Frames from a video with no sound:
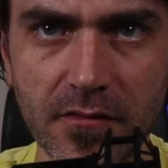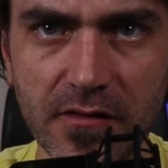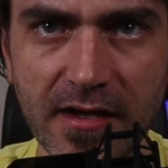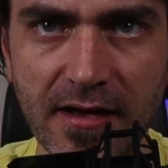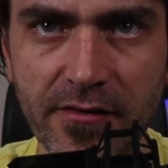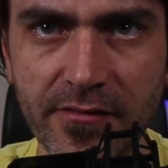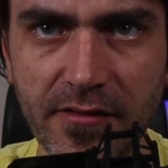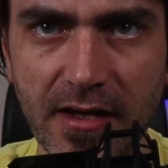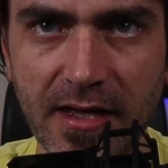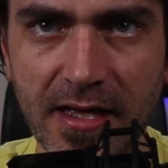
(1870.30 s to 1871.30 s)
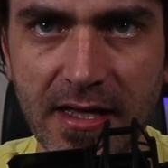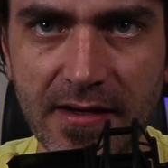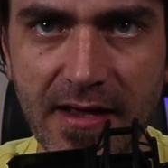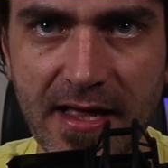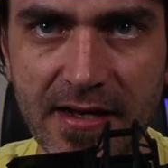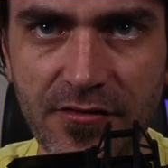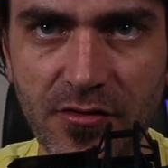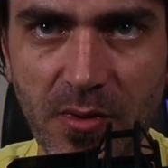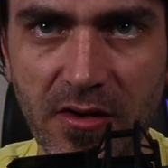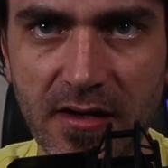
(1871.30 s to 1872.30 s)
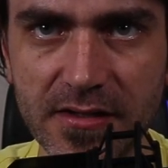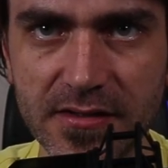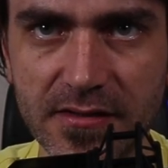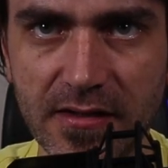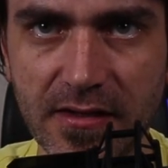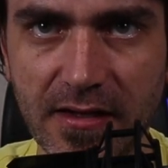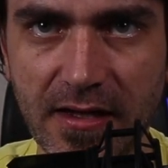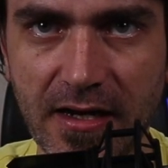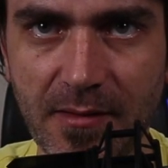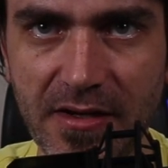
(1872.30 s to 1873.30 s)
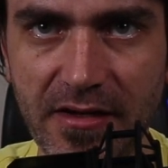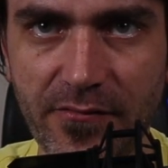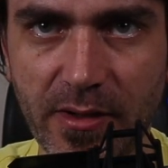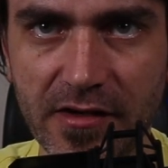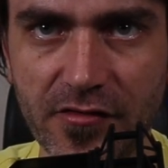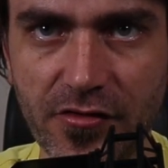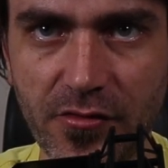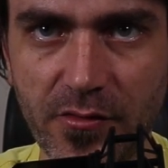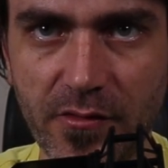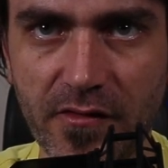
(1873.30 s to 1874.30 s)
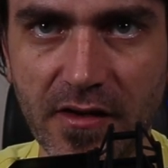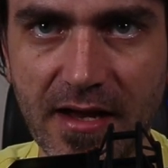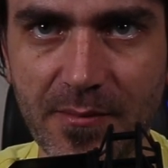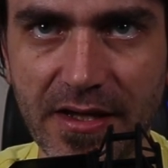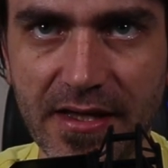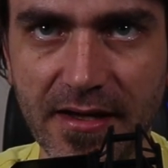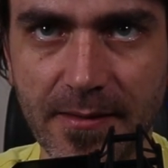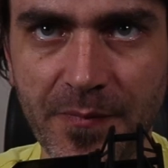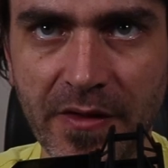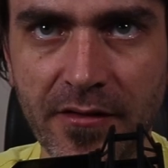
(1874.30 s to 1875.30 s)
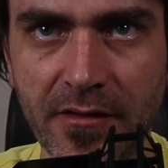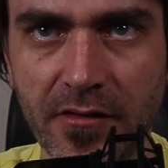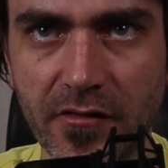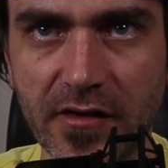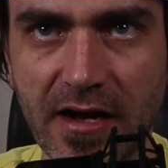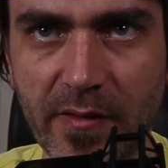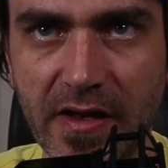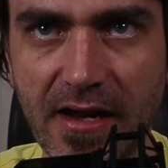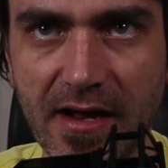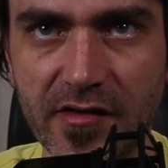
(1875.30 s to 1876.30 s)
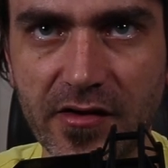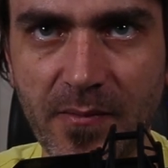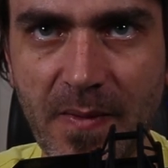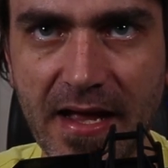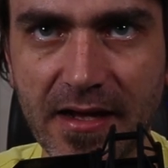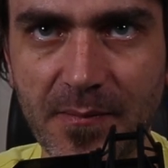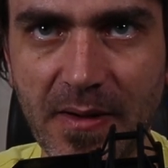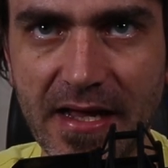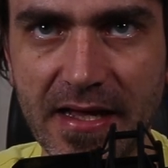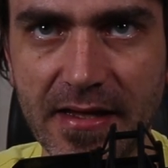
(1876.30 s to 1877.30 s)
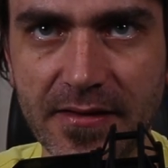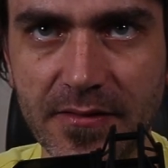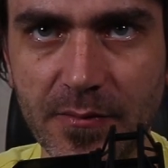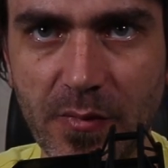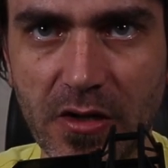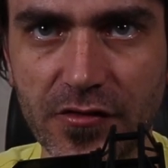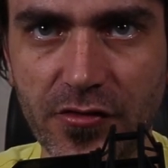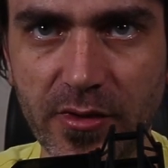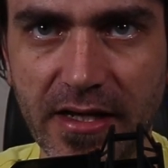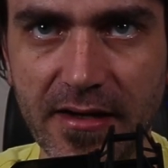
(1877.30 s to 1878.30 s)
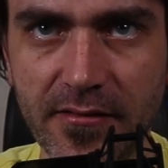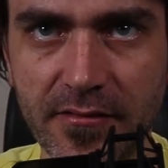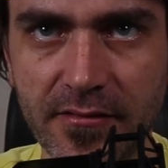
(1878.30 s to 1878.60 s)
down and add a new part. And I believe we can choose the number here. So now we can actually go back and play part 2 again.